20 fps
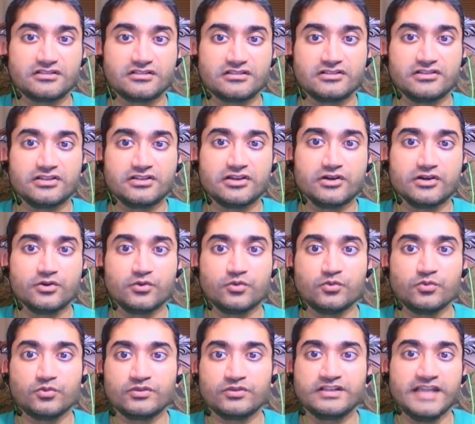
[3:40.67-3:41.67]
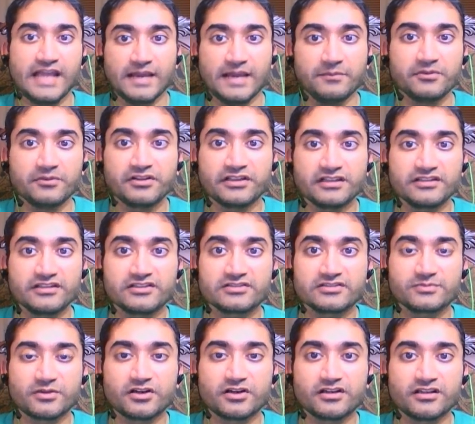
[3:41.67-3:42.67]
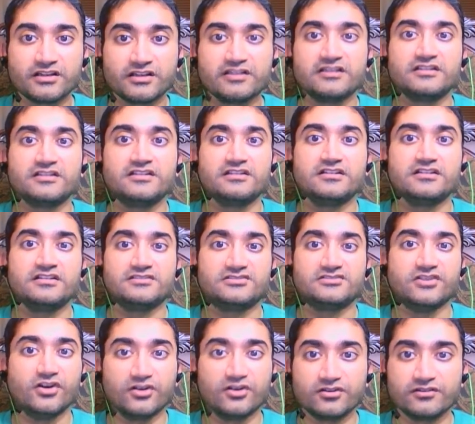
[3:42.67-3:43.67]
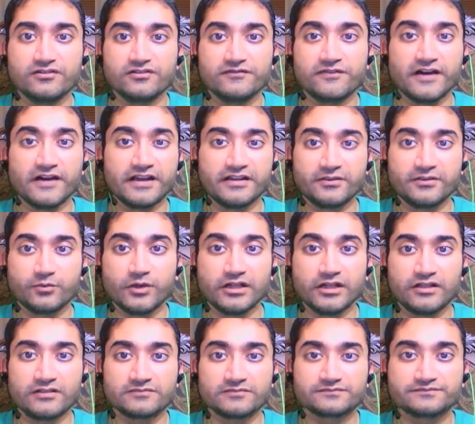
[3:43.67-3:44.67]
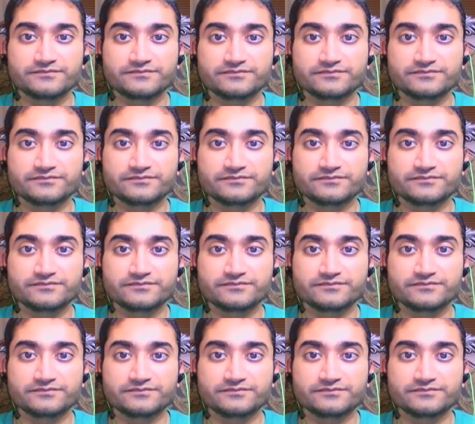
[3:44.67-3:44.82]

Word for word: you know gambling in this market it's all fine and well